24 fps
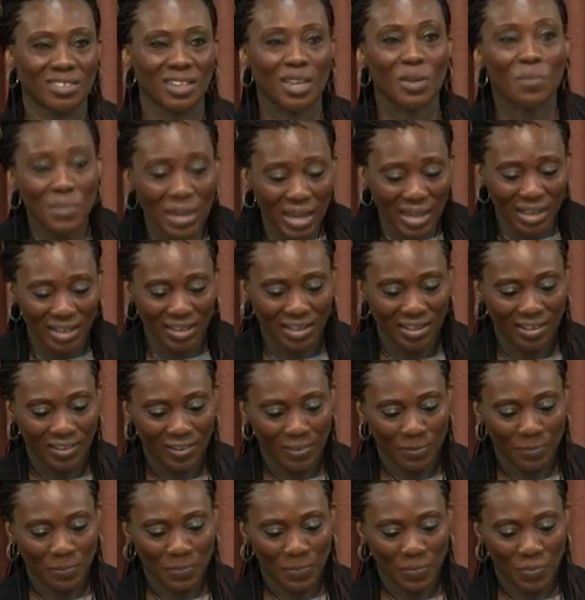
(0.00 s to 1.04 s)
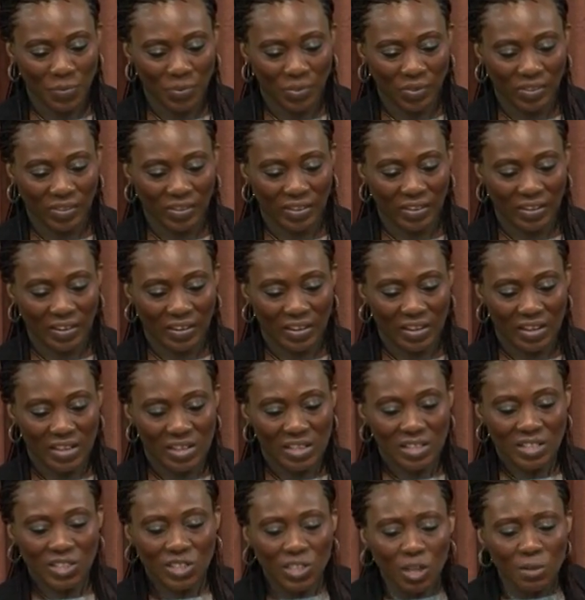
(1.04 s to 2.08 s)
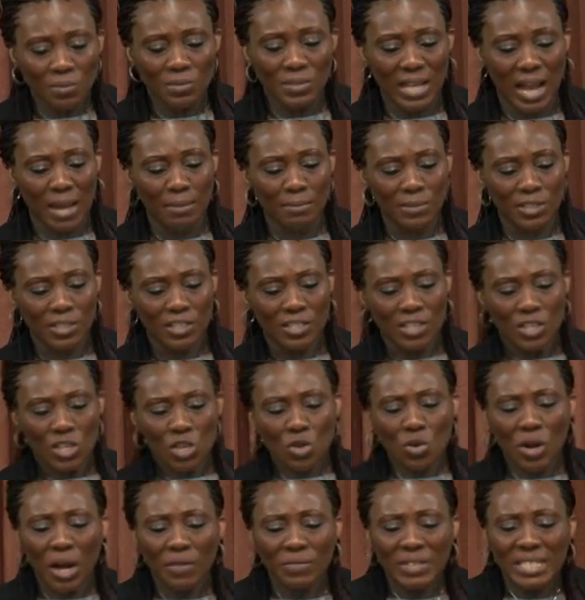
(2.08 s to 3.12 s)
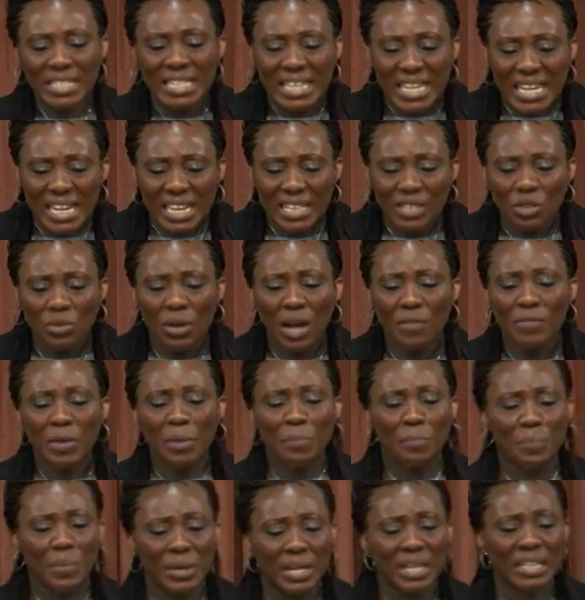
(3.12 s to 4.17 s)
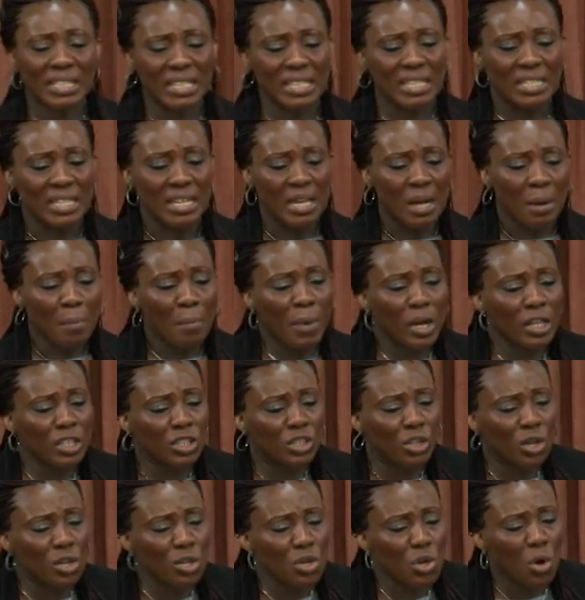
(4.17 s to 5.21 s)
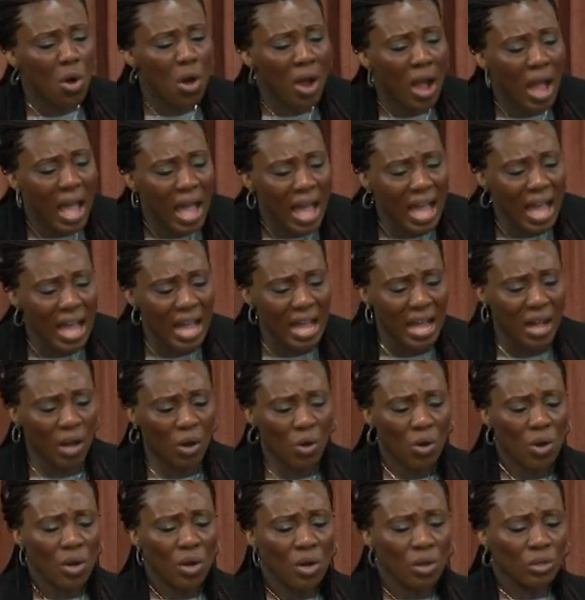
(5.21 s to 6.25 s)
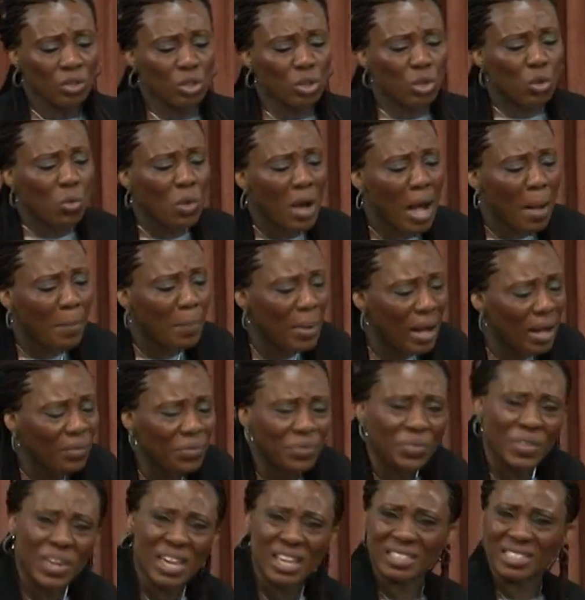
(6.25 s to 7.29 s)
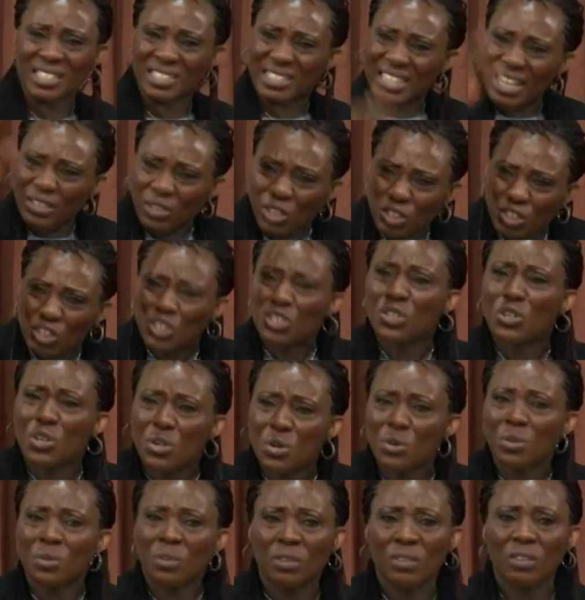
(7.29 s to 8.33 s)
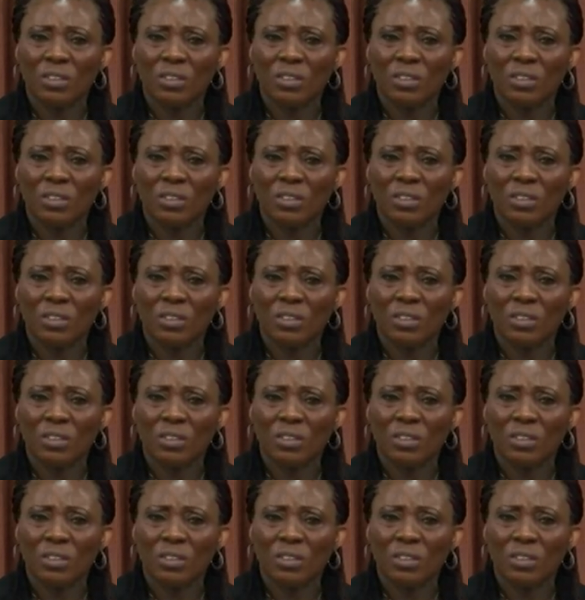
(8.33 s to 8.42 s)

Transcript: Amen. Sometimes you have a need, you have a burden, but you don't know how to go about things. Is that not true?